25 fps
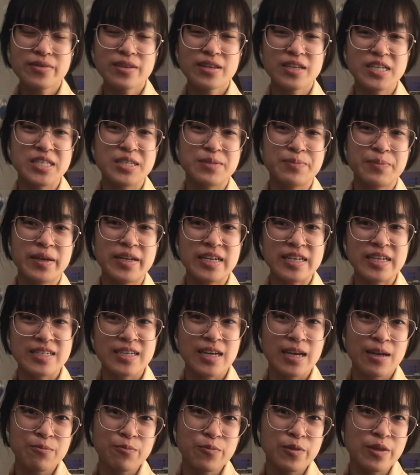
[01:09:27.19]
spending
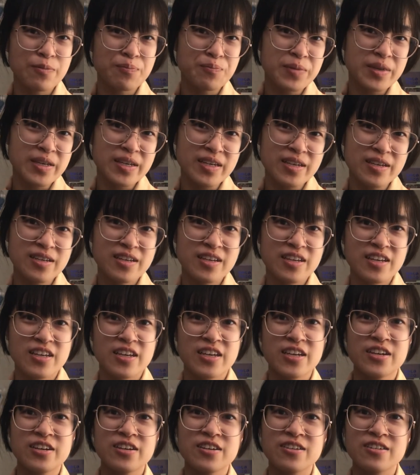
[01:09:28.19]
time with me
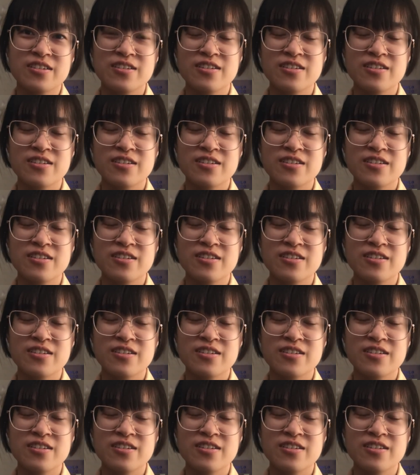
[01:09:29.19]
here